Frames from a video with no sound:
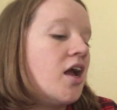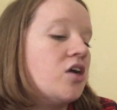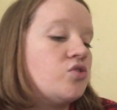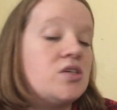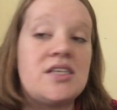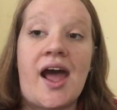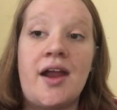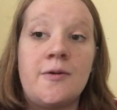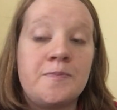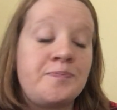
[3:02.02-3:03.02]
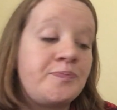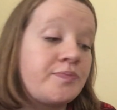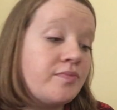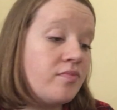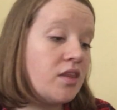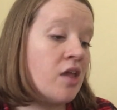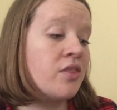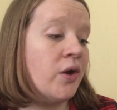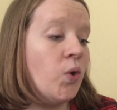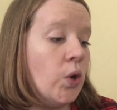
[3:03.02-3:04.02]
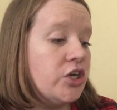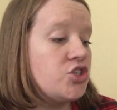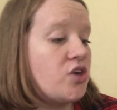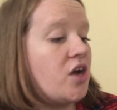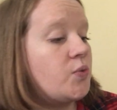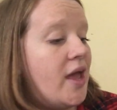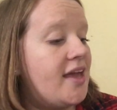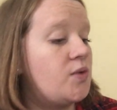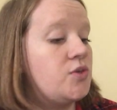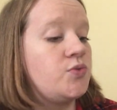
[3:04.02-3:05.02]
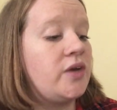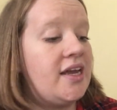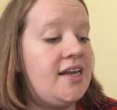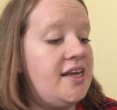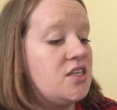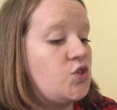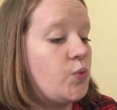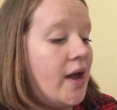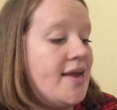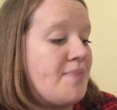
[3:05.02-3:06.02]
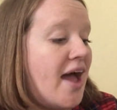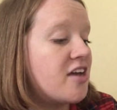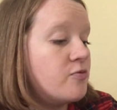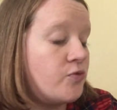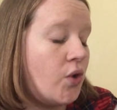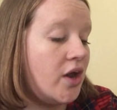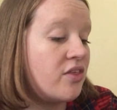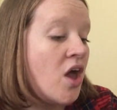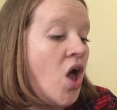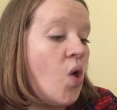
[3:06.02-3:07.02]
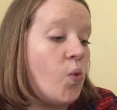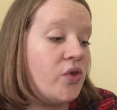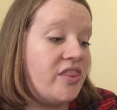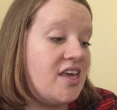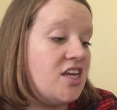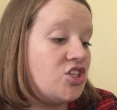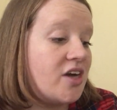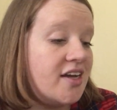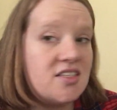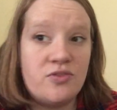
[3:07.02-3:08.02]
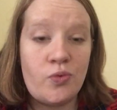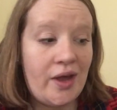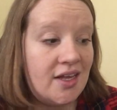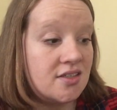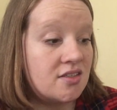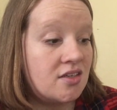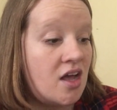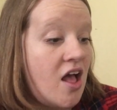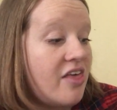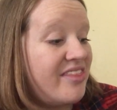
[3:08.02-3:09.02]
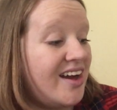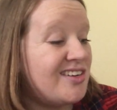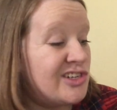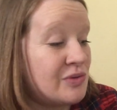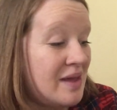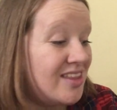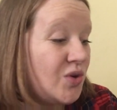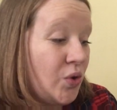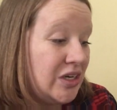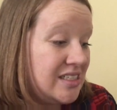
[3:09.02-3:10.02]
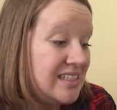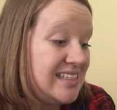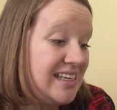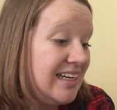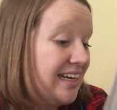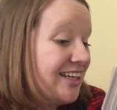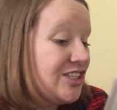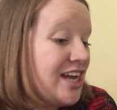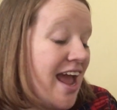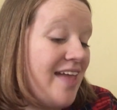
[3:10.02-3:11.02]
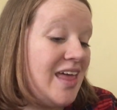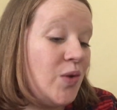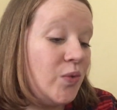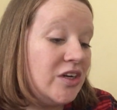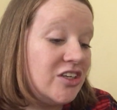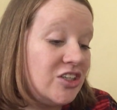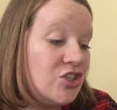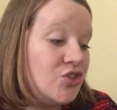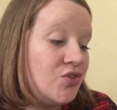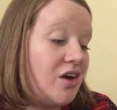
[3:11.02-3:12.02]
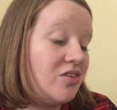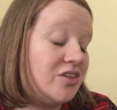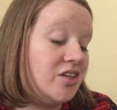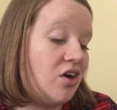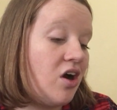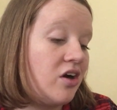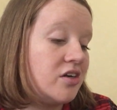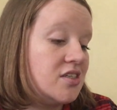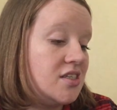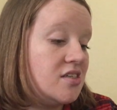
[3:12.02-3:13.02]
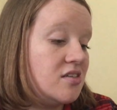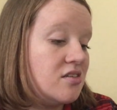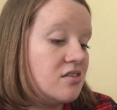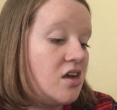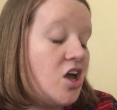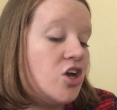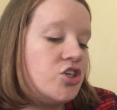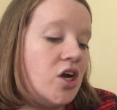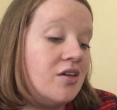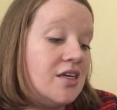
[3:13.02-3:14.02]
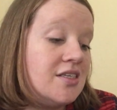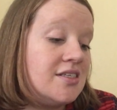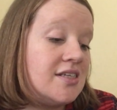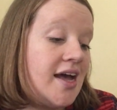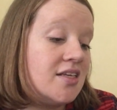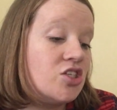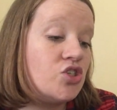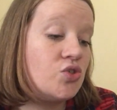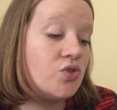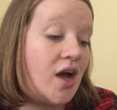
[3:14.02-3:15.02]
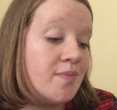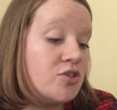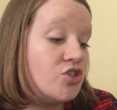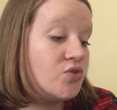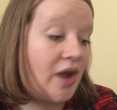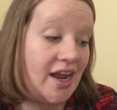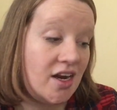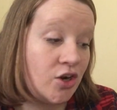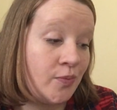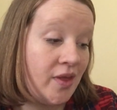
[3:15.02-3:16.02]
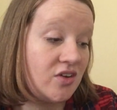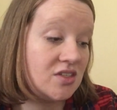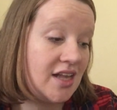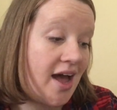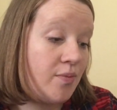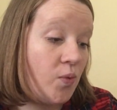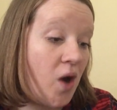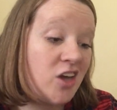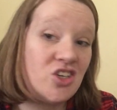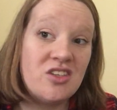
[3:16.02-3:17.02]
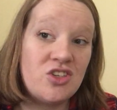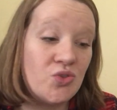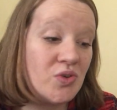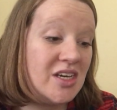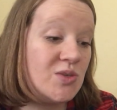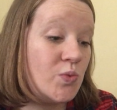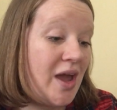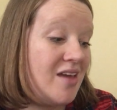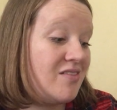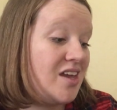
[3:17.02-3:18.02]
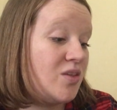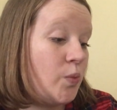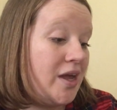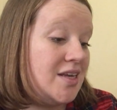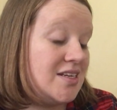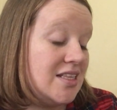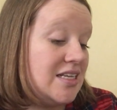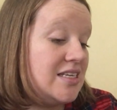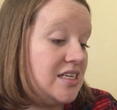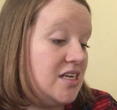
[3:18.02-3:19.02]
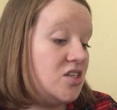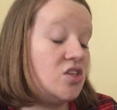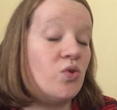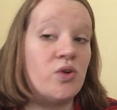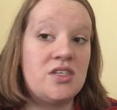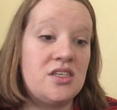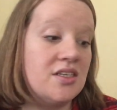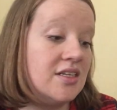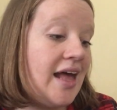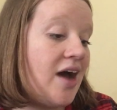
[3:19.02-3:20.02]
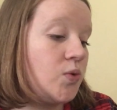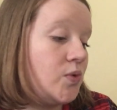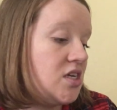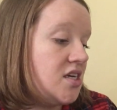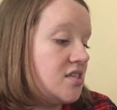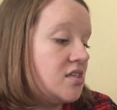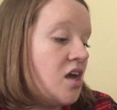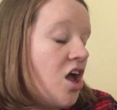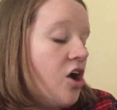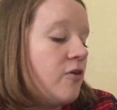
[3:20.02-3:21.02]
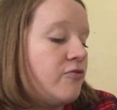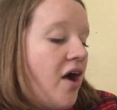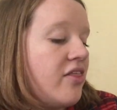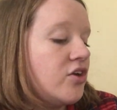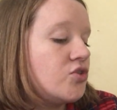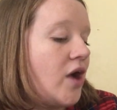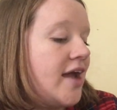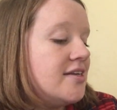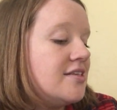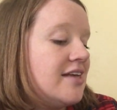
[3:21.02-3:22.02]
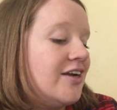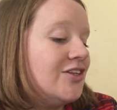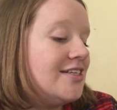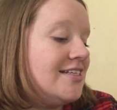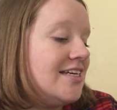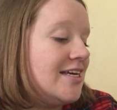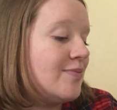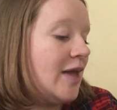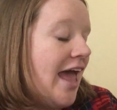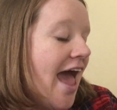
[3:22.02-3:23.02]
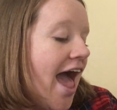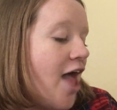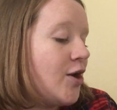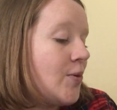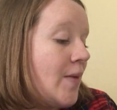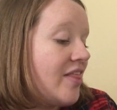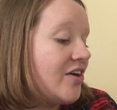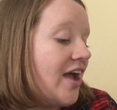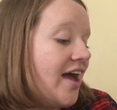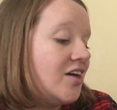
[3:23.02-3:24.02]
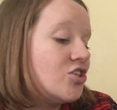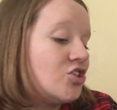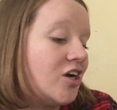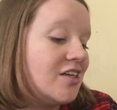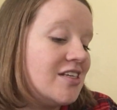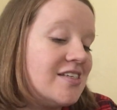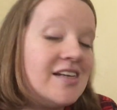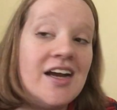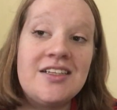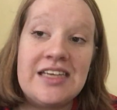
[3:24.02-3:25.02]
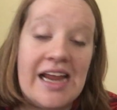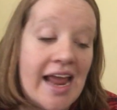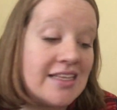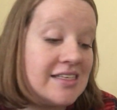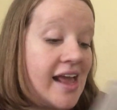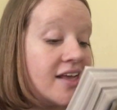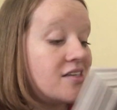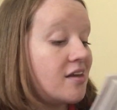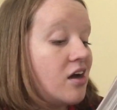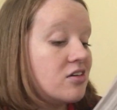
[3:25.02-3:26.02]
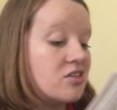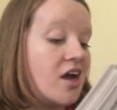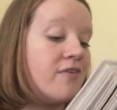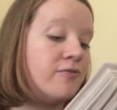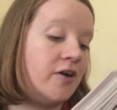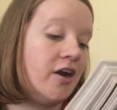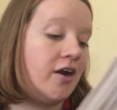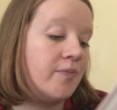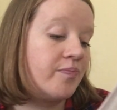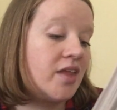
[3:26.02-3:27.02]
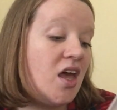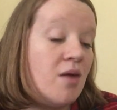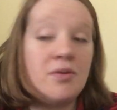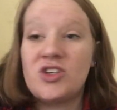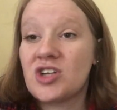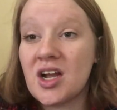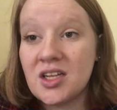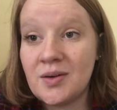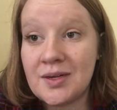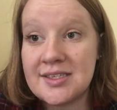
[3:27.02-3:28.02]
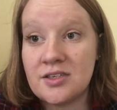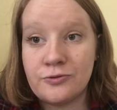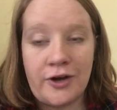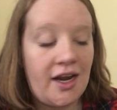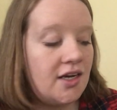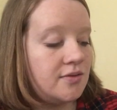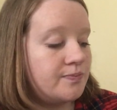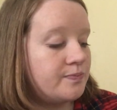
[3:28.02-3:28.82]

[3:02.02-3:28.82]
countryside. Their horse-drawn wagon was rickety and swayed back and forth with each gust of wind. Thunder made the horses skittish, and they reared and struggled in their harnesses. Charlotte sat up straight in her mother's lap, watching the trees waving in the wind and listening to the horses' loud whinnies. Her father tried to settle the team, and her mother held Charlotte snugly and sang a song to comfort her. But Charlotte wasn't afraid.